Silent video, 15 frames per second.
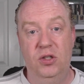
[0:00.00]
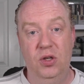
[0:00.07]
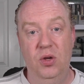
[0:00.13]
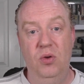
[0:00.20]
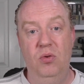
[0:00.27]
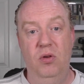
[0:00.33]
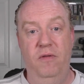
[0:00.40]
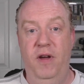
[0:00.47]

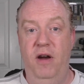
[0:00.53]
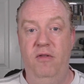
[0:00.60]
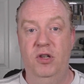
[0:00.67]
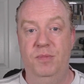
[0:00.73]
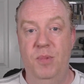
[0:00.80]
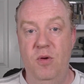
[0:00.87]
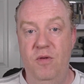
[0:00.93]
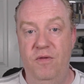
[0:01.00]
to the
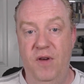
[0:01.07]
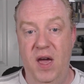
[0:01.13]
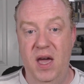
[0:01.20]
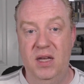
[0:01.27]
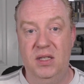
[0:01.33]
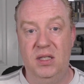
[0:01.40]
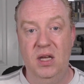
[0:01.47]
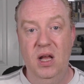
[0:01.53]
various boot
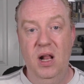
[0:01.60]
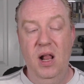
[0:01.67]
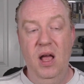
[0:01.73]
fairs,